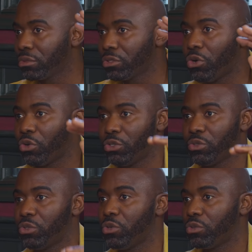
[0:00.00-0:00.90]
Go close
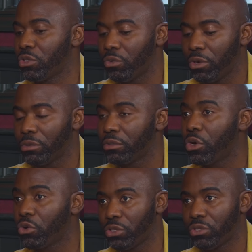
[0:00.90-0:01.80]
to doing so well.
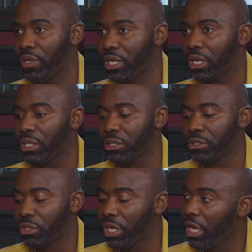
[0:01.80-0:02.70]
Go close to relegation.
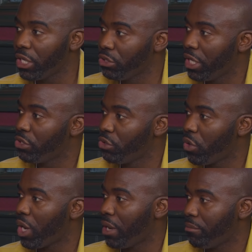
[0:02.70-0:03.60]
So they and they
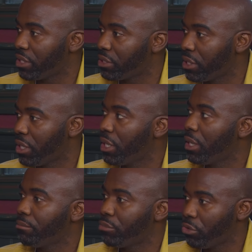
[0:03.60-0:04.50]
know how much
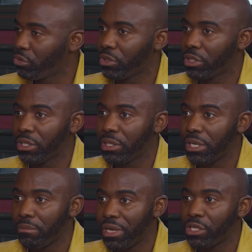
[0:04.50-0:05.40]
Bolton
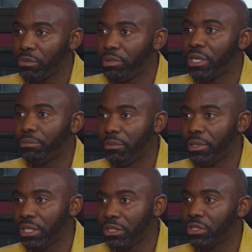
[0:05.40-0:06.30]
mean to play in the Premier
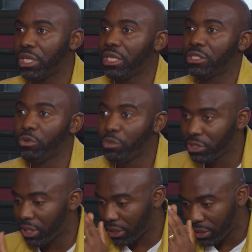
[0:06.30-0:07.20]
League. So it's
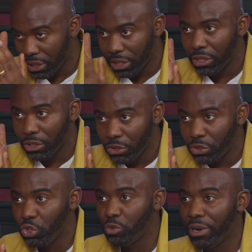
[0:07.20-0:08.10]
almost like
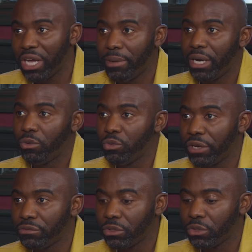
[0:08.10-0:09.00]
you buy back what we
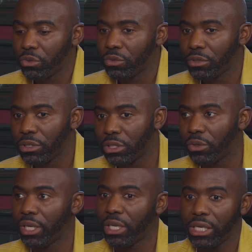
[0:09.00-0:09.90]
have to do, you know.
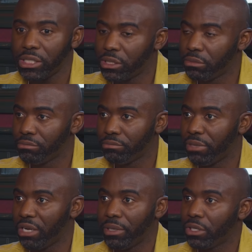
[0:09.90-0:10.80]
And I just
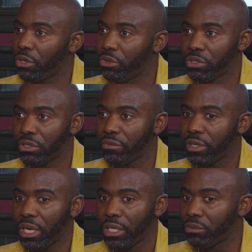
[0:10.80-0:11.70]
buy back the culture of
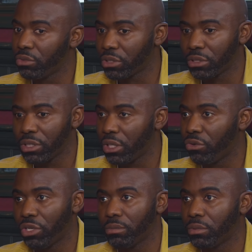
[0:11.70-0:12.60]
it, yeah. and it was
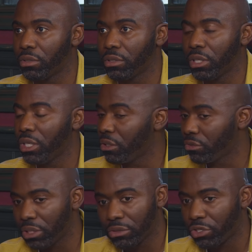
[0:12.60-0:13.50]
incredible, In
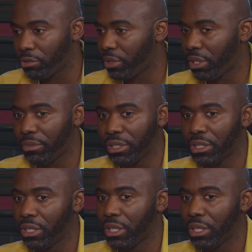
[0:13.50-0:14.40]
incredible. I mean,